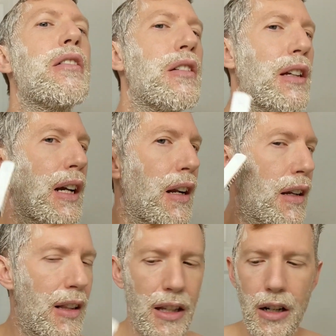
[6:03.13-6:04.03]
I got to get
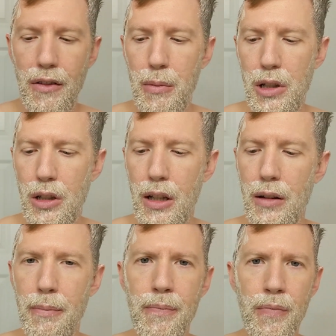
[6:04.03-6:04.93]
that off my skin.
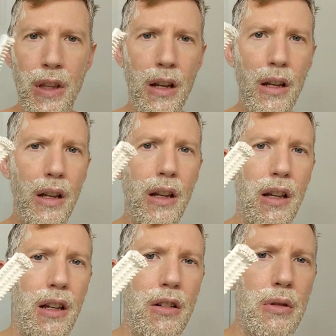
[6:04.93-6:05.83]
Here's
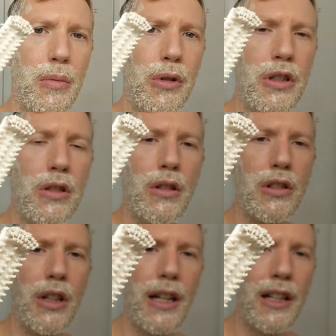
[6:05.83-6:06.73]
what the brush looks
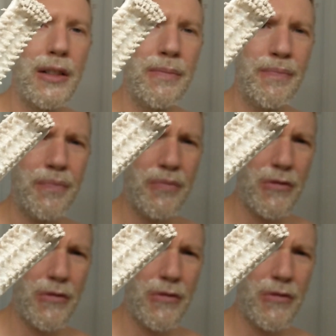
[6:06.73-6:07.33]
like right